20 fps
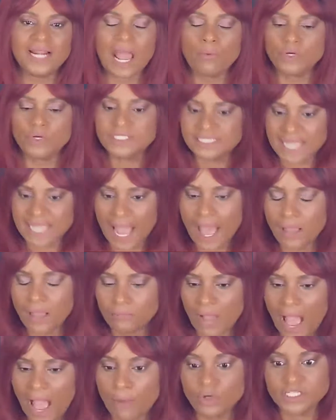
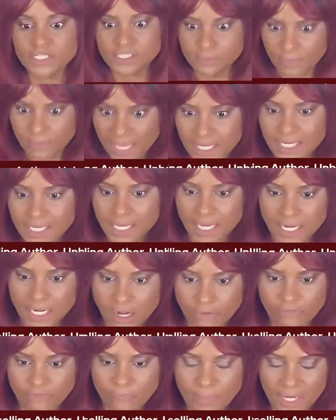I was making
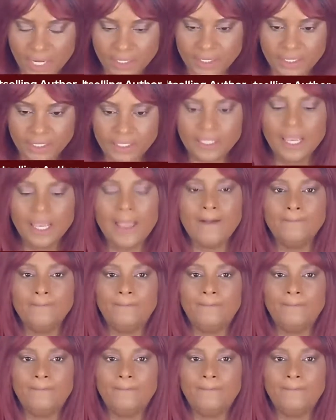enough money,